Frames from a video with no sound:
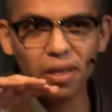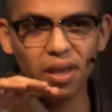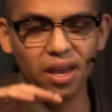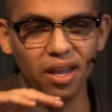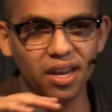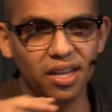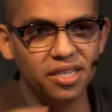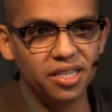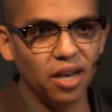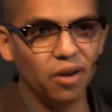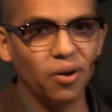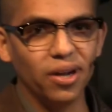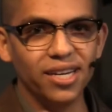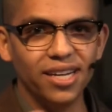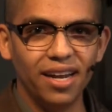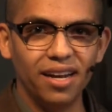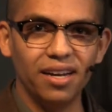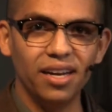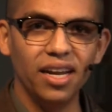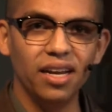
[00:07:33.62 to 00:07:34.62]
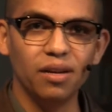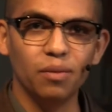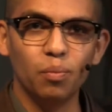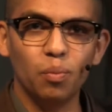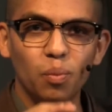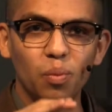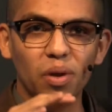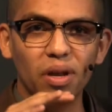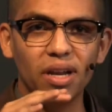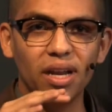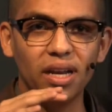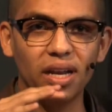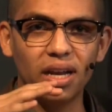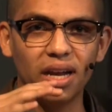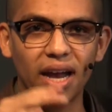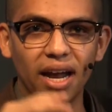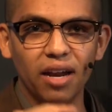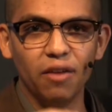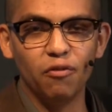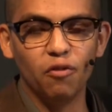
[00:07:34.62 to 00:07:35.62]
Genízaro identity
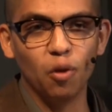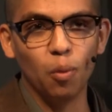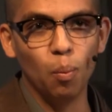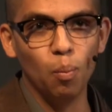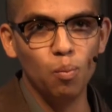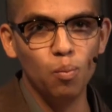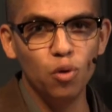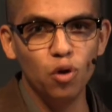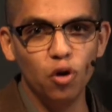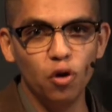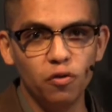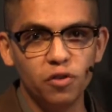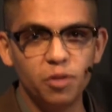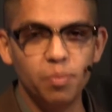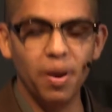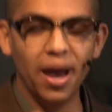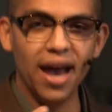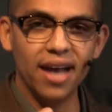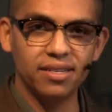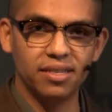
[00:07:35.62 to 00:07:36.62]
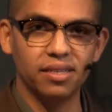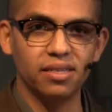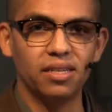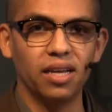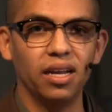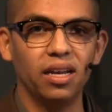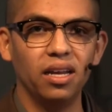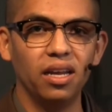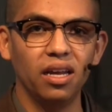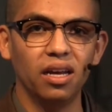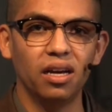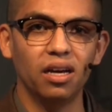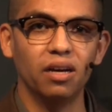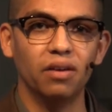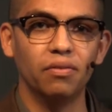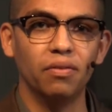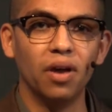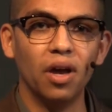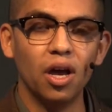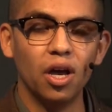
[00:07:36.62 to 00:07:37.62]
kind of moves past this idea
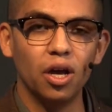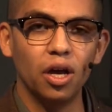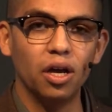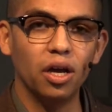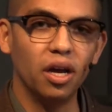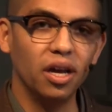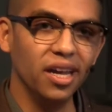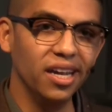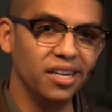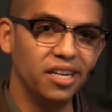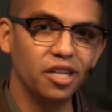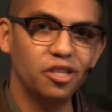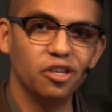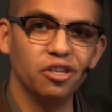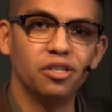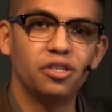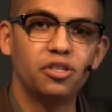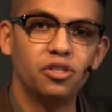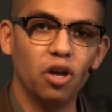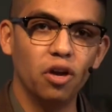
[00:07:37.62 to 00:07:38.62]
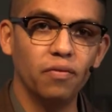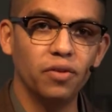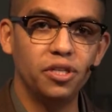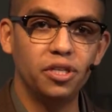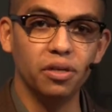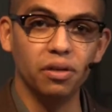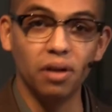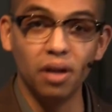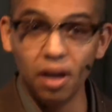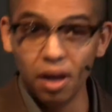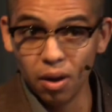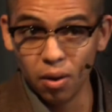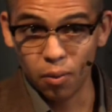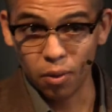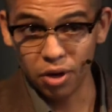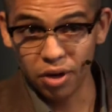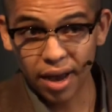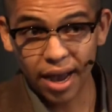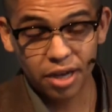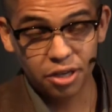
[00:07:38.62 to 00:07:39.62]
of indigenous servitude,
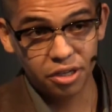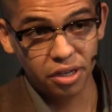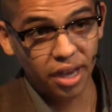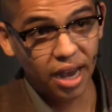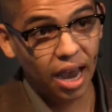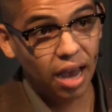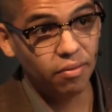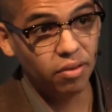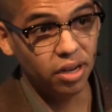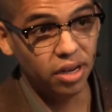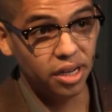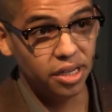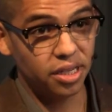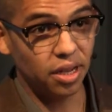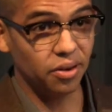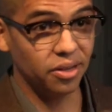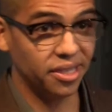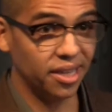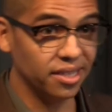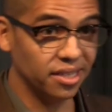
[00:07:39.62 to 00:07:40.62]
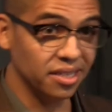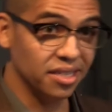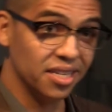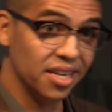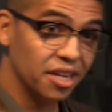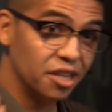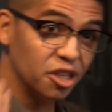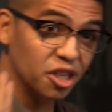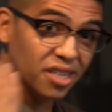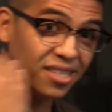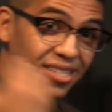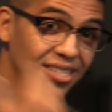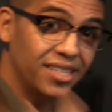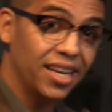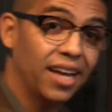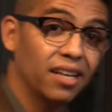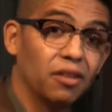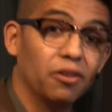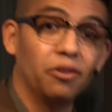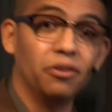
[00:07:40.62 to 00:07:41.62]
where you actually have Genízaros as indigenous
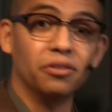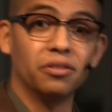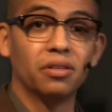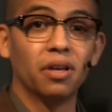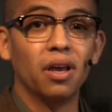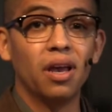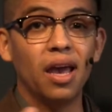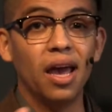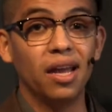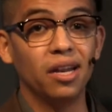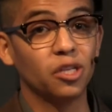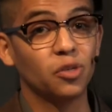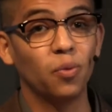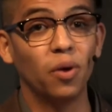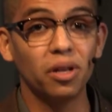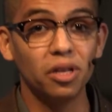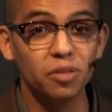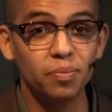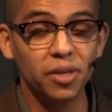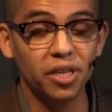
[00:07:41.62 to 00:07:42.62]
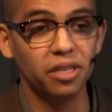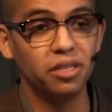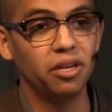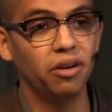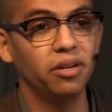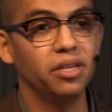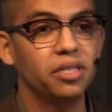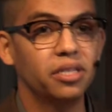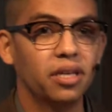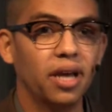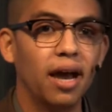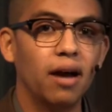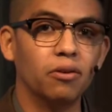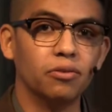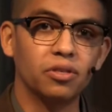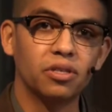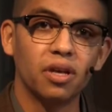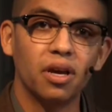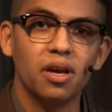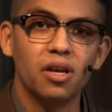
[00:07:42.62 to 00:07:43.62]
settlers and as well as military
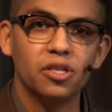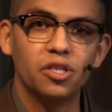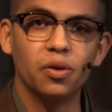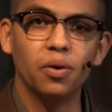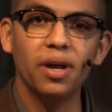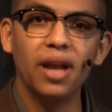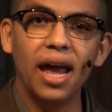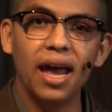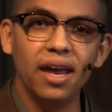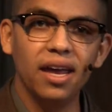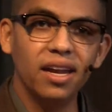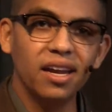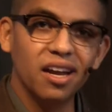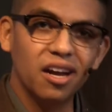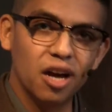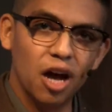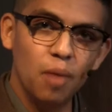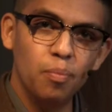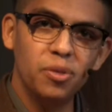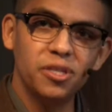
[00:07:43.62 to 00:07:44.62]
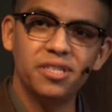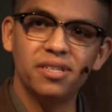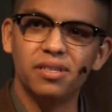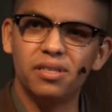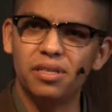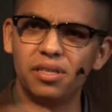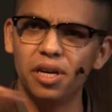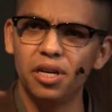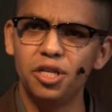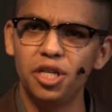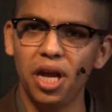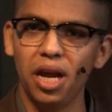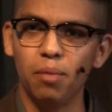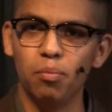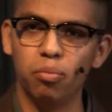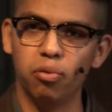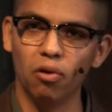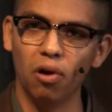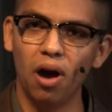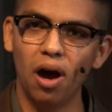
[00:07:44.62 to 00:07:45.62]
scouts. So it encompasses such a
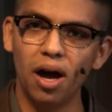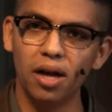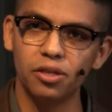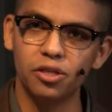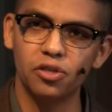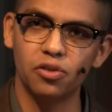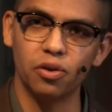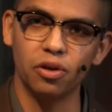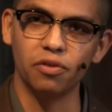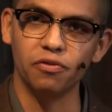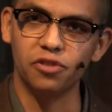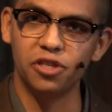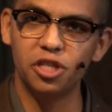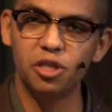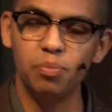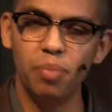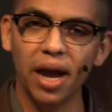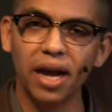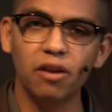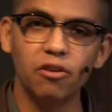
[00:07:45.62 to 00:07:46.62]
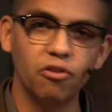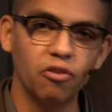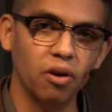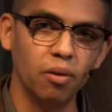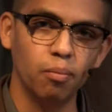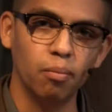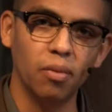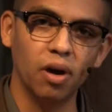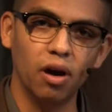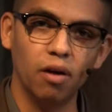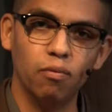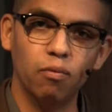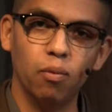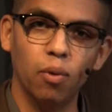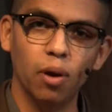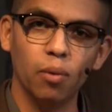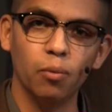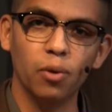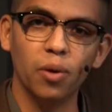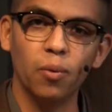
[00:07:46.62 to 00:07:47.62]
broad sort of spectrum of
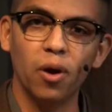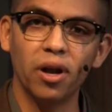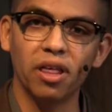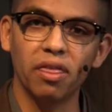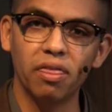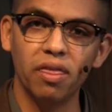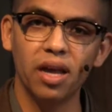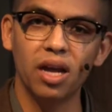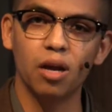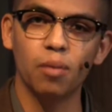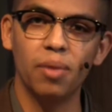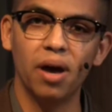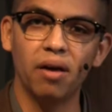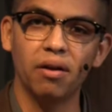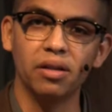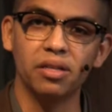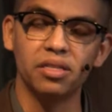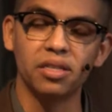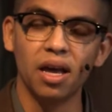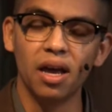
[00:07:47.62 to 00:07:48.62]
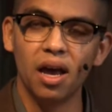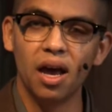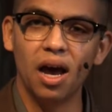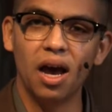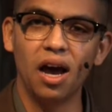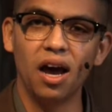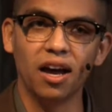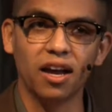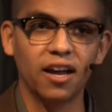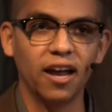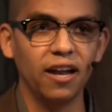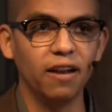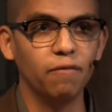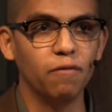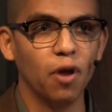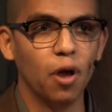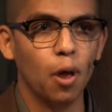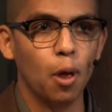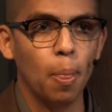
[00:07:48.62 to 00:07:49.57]
what we want to think about as kind of